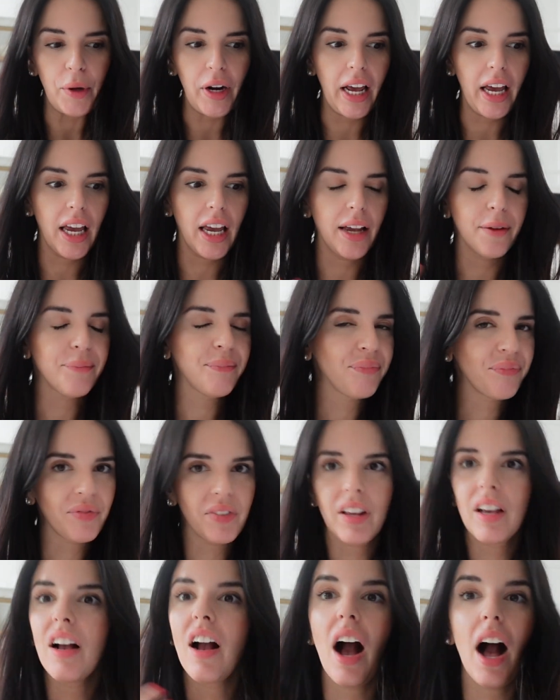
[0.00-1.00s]
but I
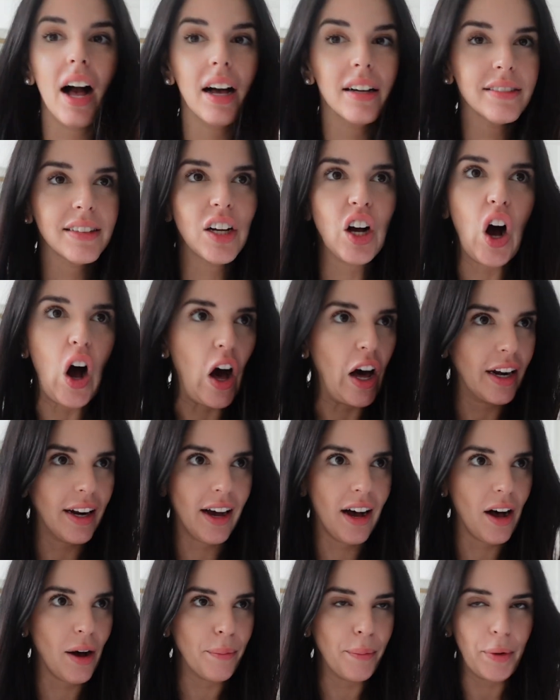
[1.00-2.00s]
got caught
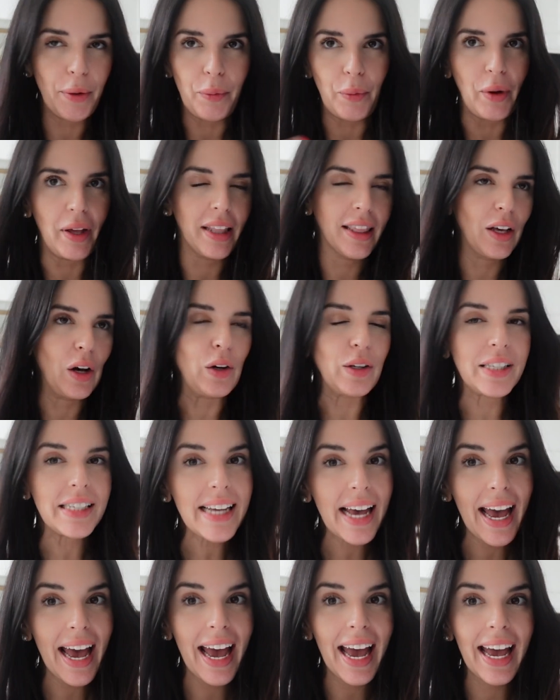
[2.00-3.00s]
up with the whole
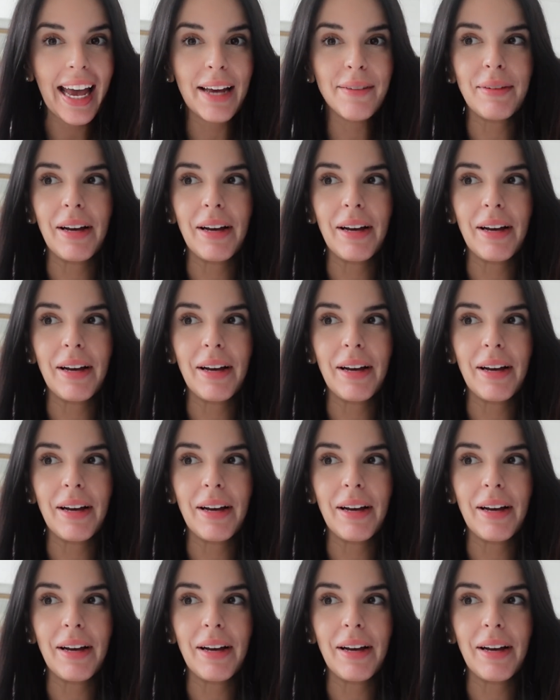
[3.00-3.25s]
day.